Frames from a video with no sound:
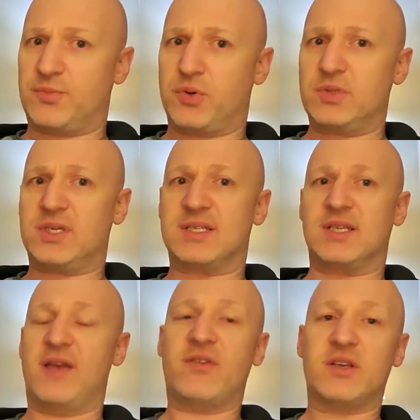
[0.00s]
process.
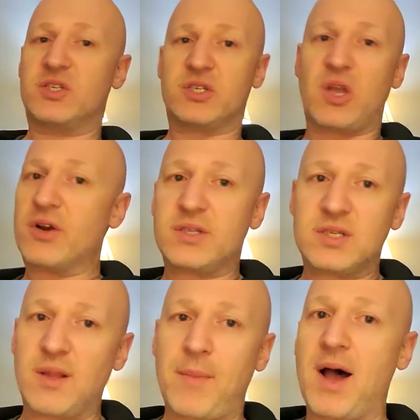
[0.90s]
Everything starts
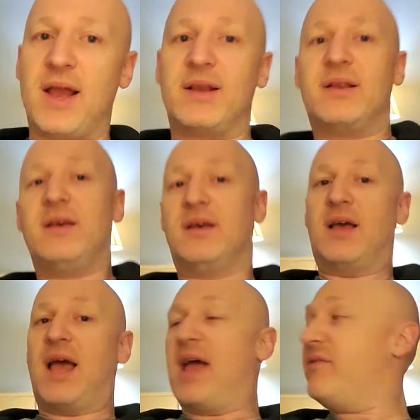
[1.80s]
in the mind.
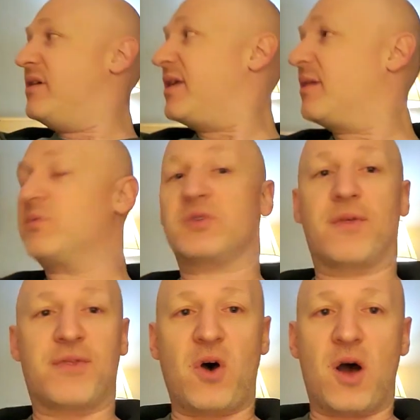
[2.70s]
Everything was a
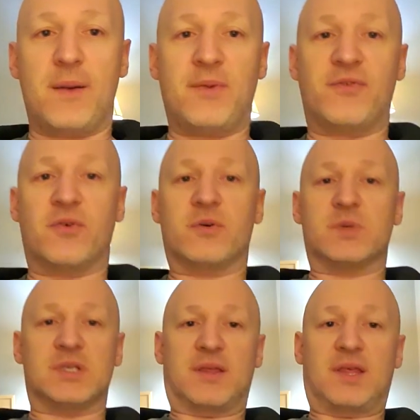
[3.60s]
thought before it
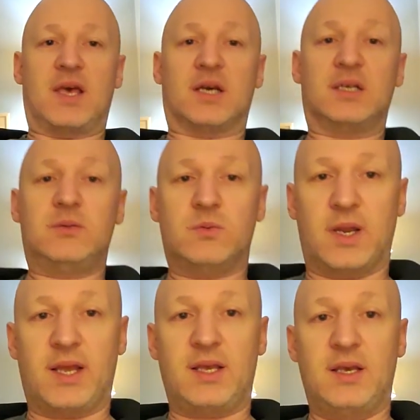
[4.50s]
was a thing,
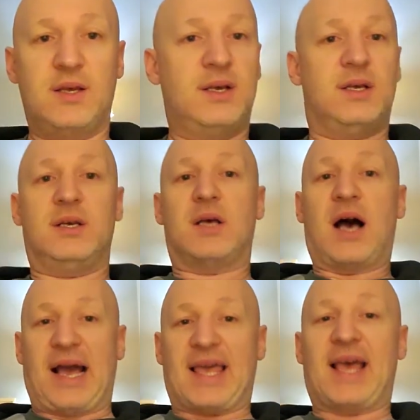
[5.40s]
right?
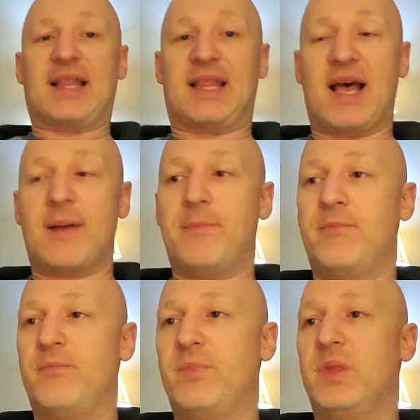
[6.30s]
I get that.
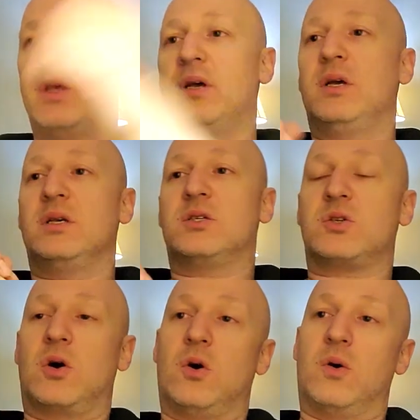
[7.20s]

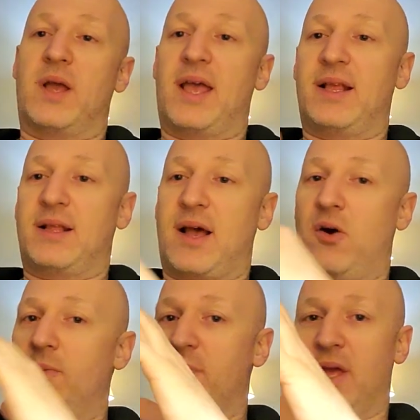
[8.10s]
So it
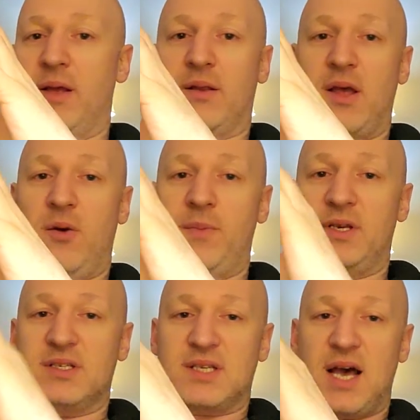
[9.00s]
helped me
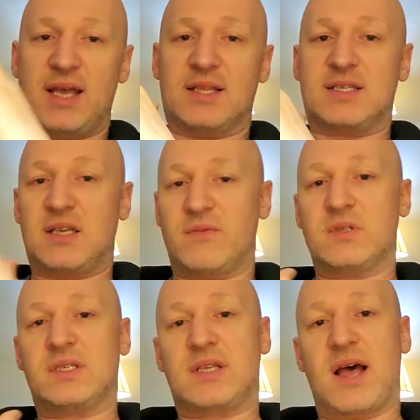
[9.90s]
design the 7
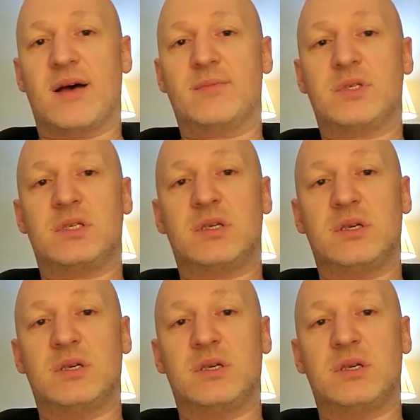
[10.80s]
steps